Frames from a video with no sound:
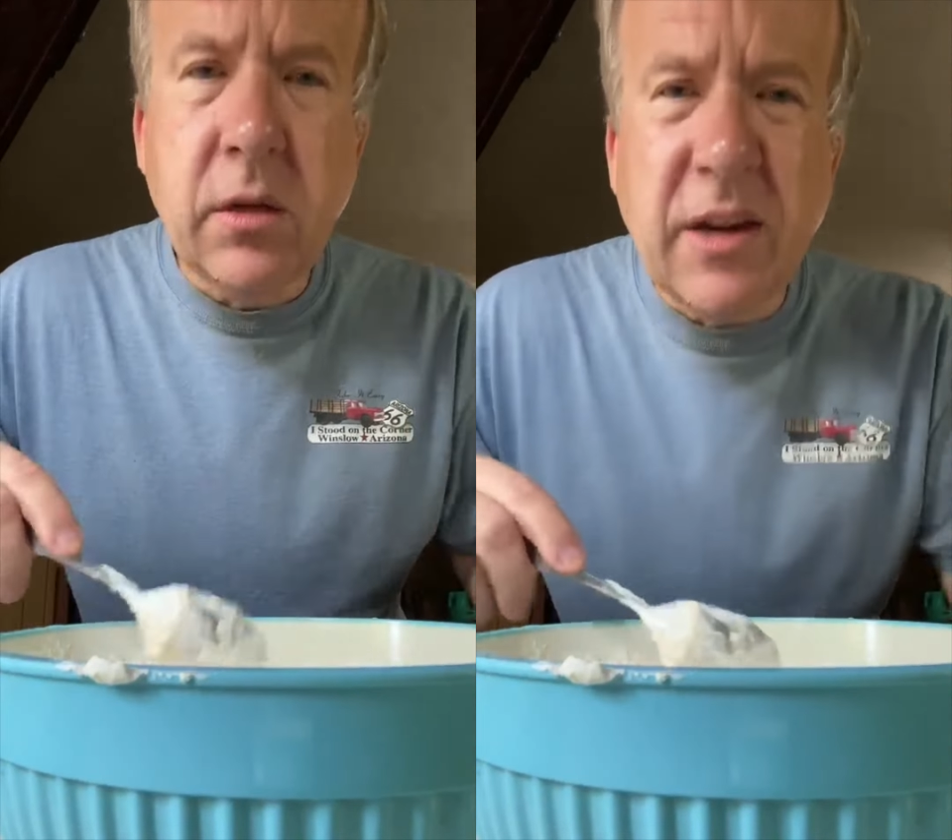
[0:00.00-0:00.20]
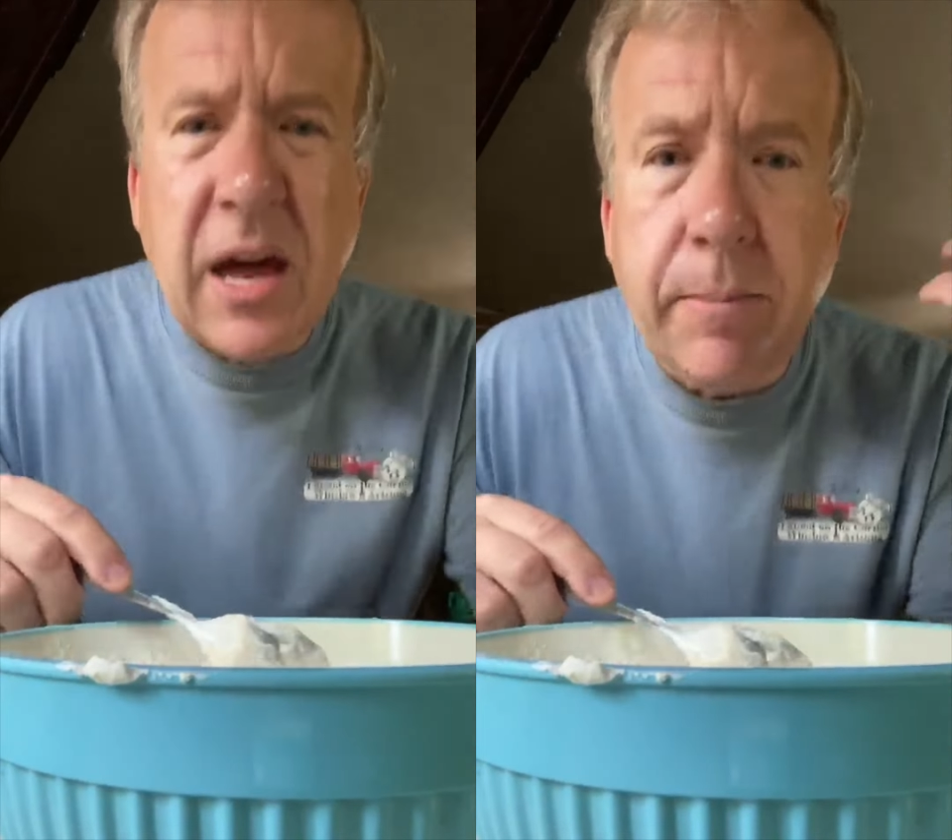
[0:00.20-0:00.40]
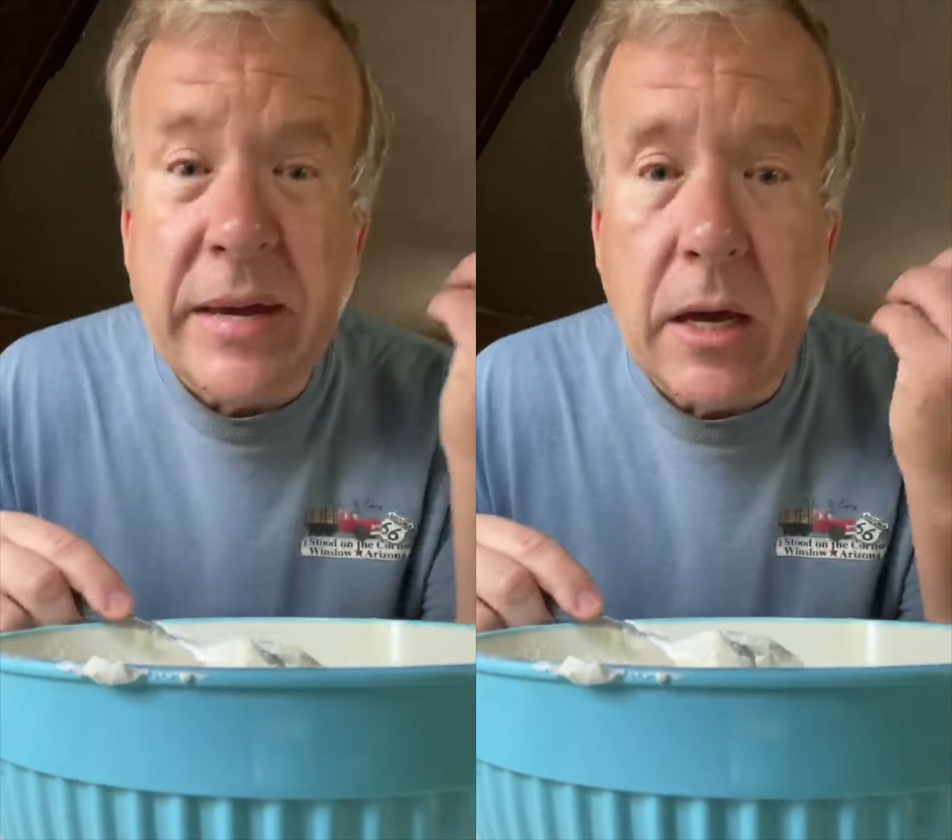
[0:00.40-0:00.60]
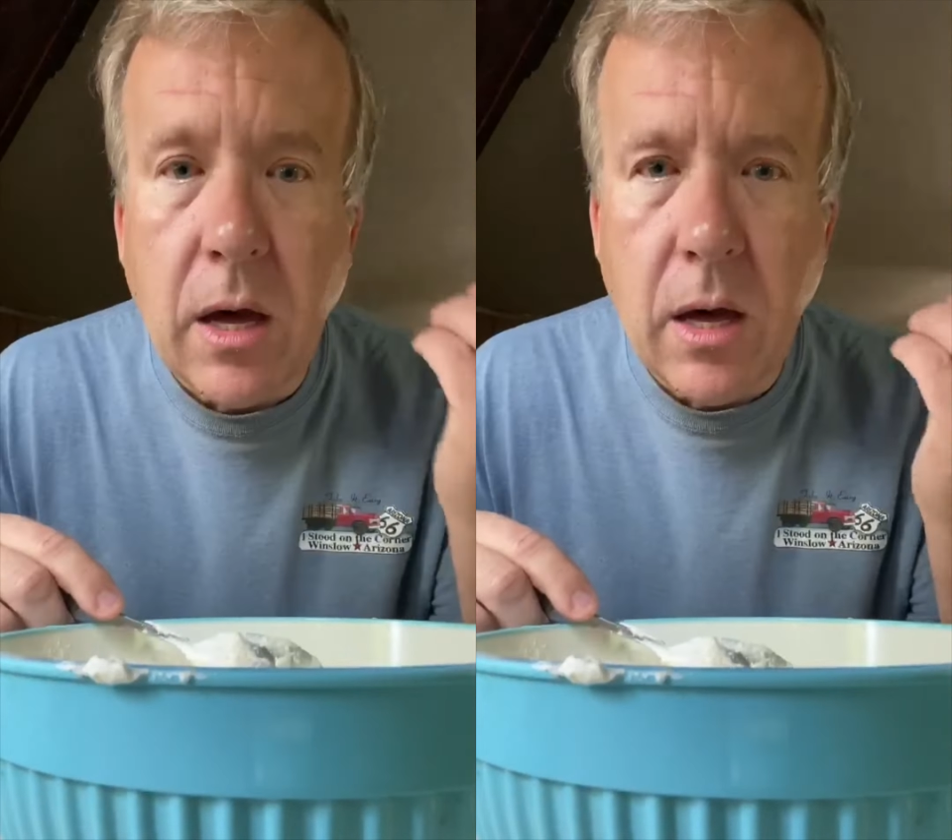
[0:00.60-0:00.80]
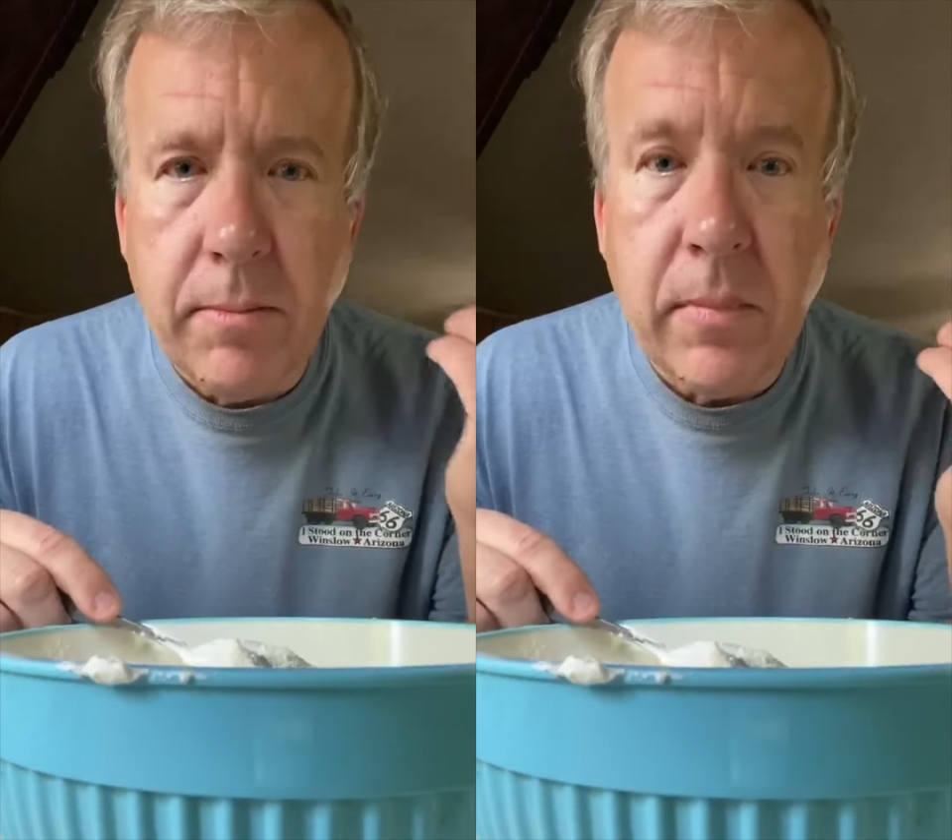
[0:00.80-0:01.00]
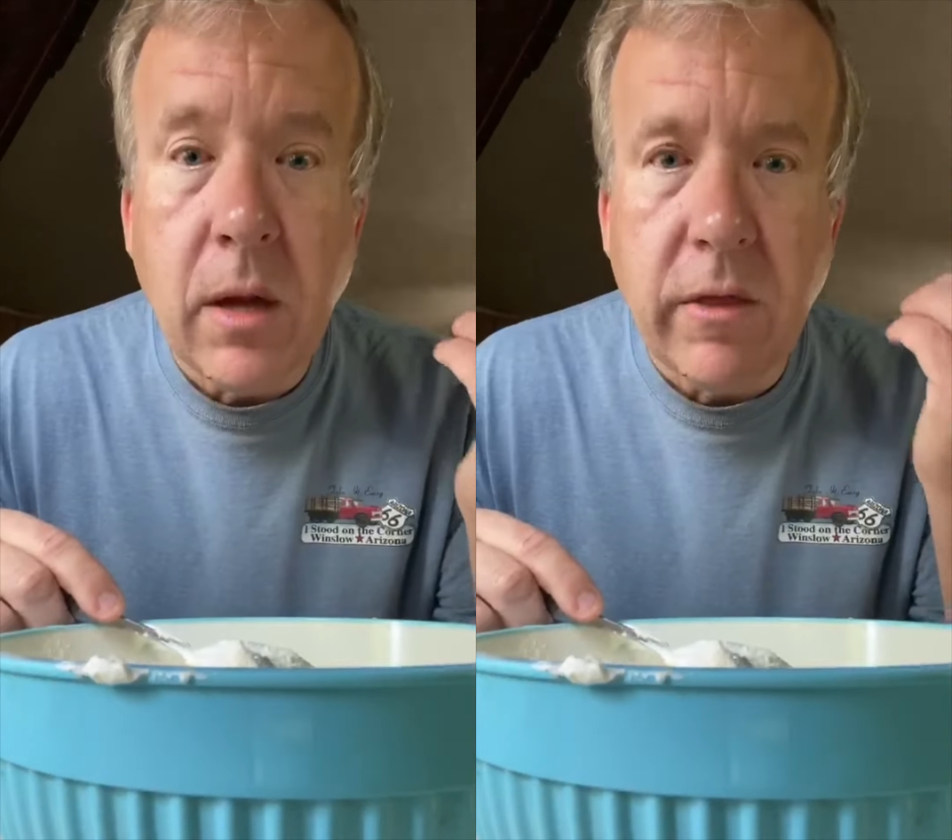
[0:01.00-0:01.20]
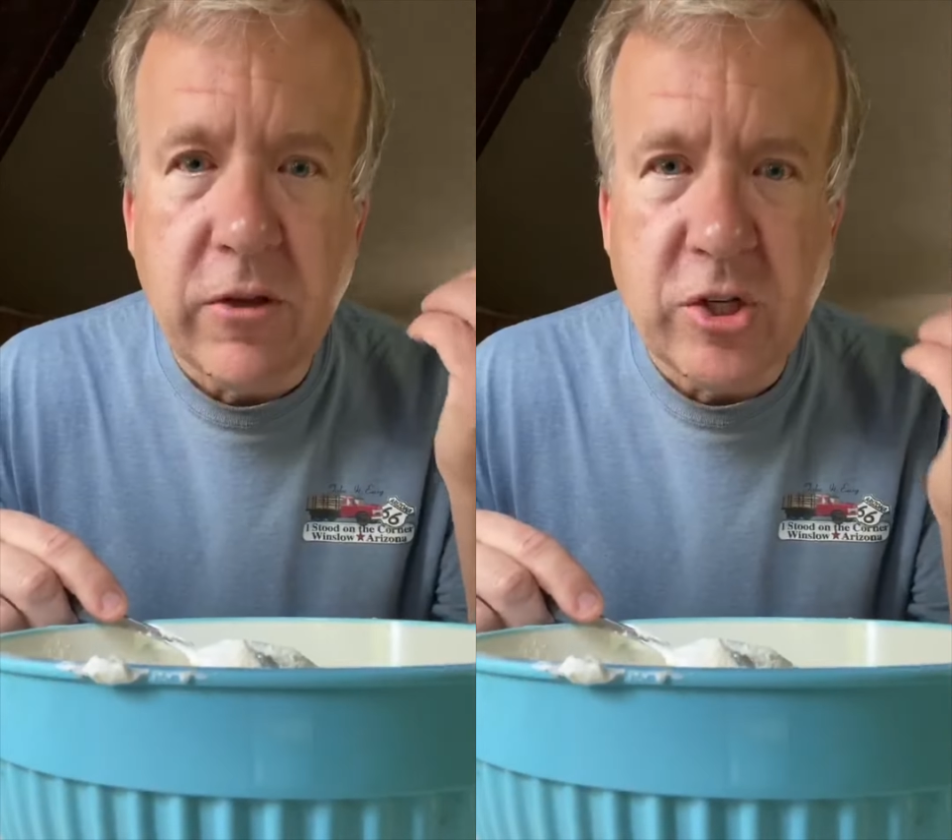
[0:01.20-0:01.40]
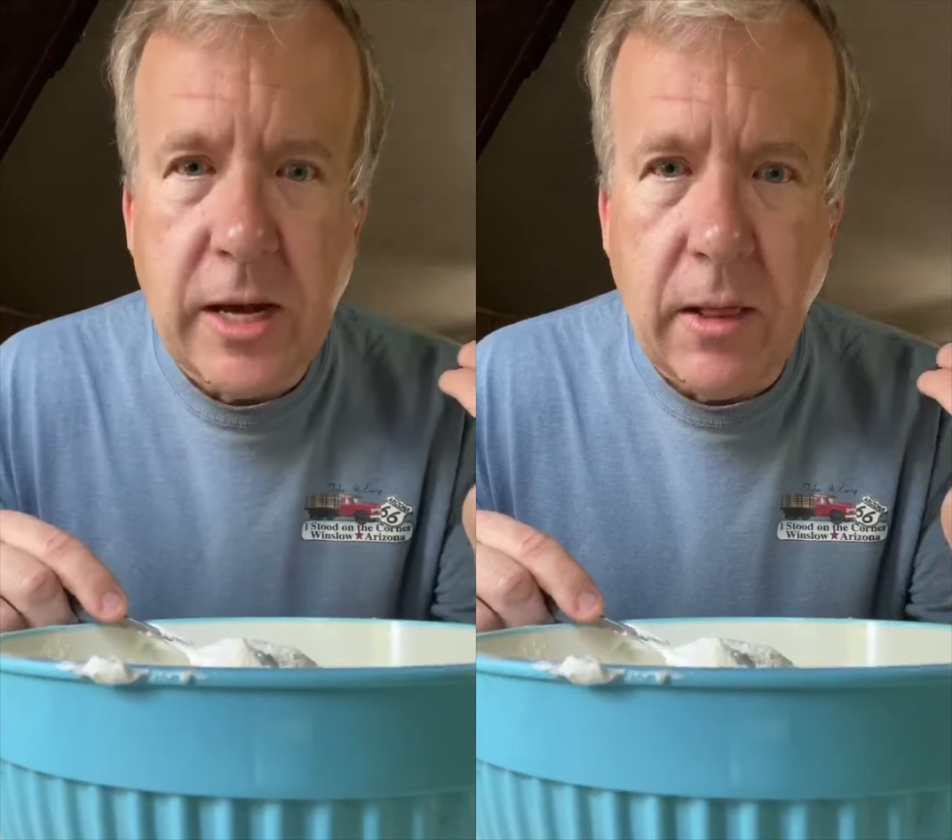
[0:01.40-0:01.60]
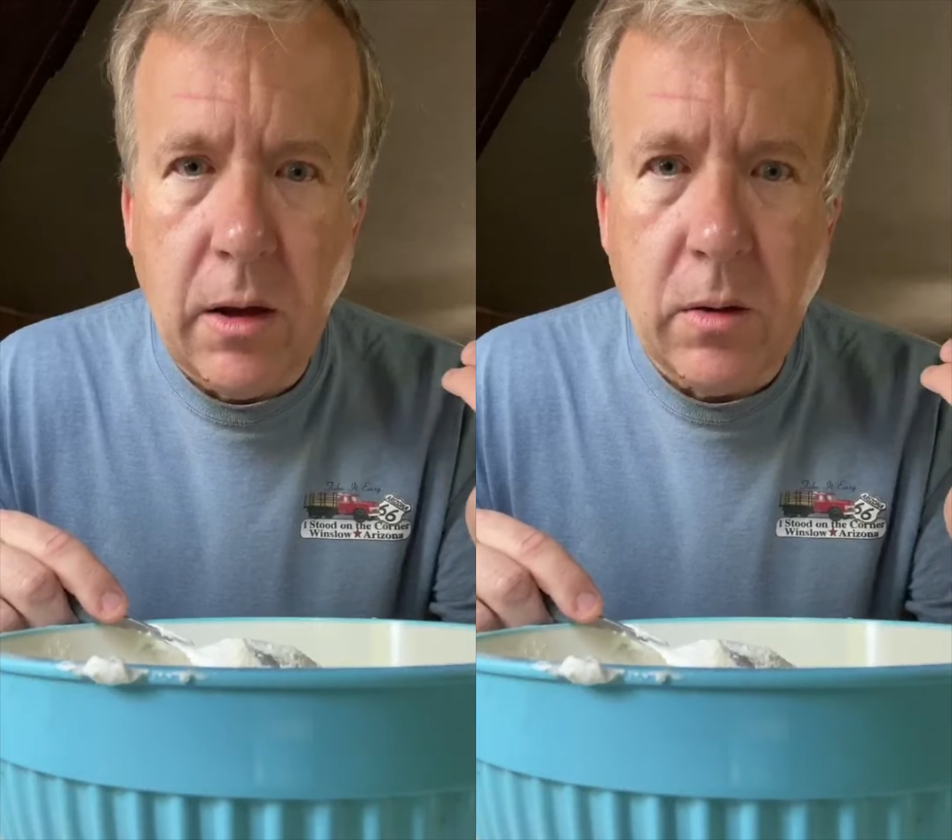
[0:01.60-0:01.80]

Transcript: You gotta become the jello.